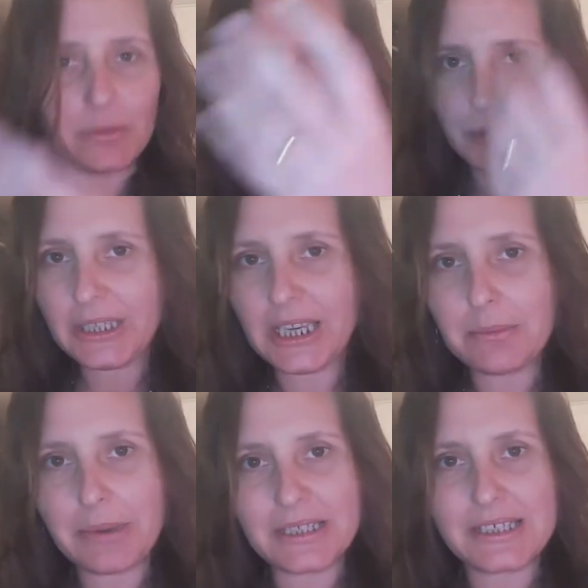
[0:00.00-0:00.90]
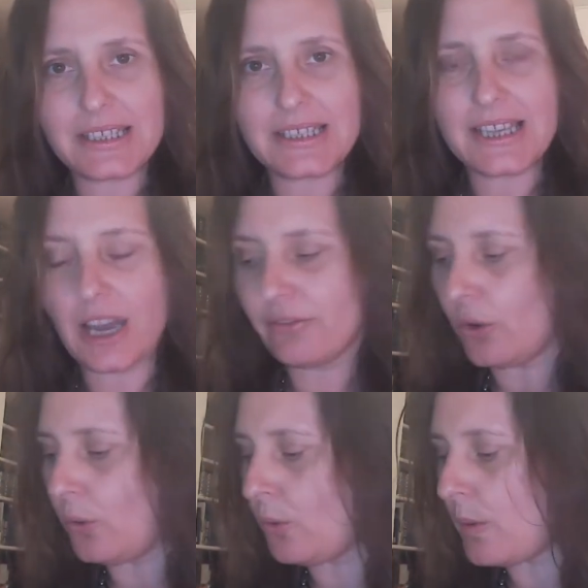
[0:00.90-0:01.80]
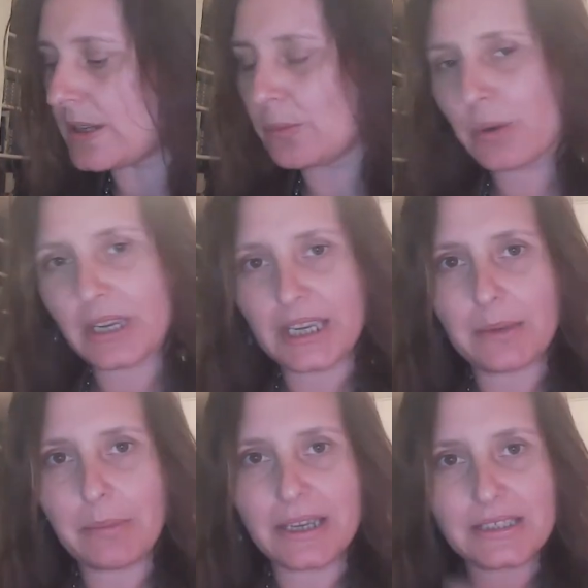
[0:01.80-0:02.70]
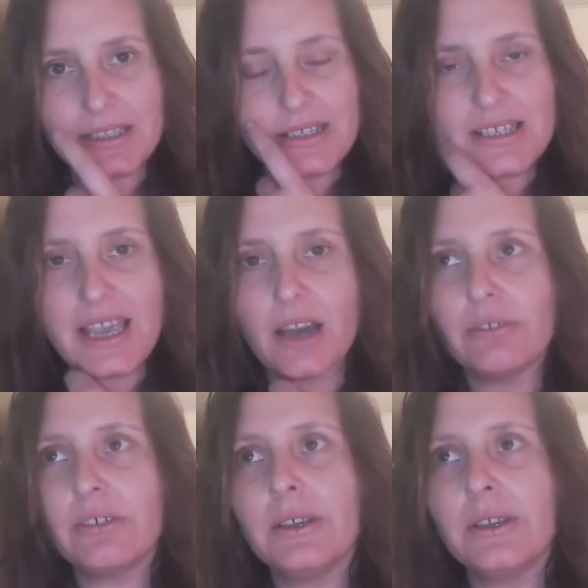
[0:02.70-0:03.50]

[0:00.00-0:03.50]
Bringing it back to the self, always bringing it back to the self.